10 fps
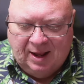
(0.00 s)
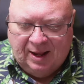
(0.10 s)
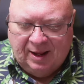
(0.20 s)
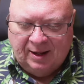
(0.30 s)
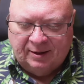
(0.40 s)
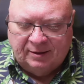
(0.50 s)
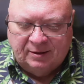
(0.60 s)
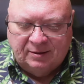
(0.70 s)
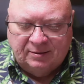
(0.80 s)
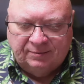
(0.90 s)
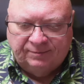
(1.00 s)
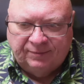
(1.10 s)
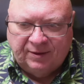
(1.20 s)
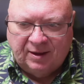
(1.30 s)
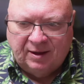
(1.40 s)
And
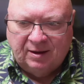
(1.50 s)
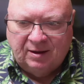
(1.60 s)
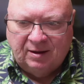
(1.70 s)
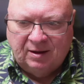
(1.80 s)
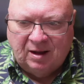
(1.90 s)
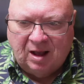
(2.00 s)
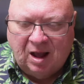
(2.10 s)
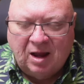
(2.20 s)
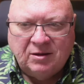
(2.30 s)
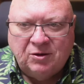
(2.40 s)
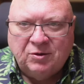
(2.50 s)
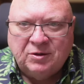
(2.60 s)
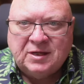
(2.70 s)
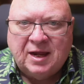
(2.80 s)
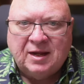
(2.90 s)
I knew
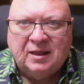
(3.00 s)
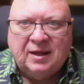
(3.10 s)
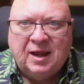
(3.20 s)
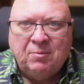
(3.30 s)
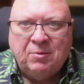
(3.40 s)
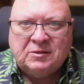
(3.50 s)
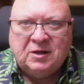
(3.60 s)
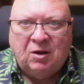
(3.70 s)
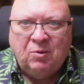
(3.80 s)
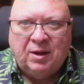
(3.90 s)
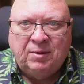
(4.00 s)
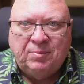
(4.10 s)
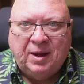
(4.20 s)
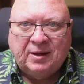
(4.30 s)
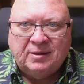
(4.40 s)
exactly how much I weighed
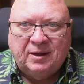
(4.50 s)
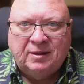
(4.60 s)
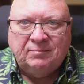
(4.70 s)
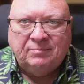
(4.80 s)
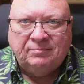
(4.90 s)
back then